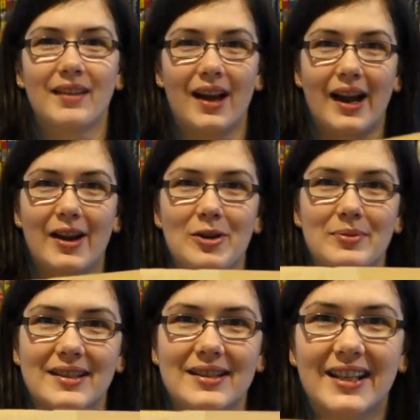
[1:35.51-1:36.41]
I
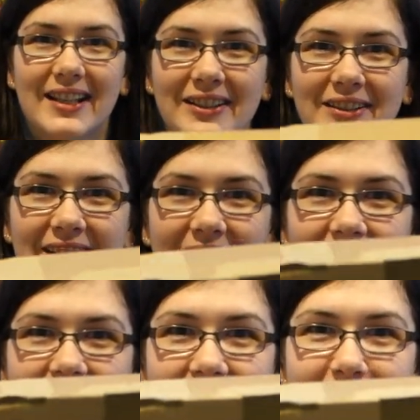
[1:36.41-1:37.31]
opened
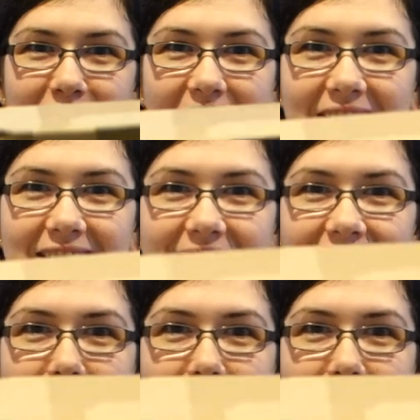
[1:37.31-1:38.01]
it up and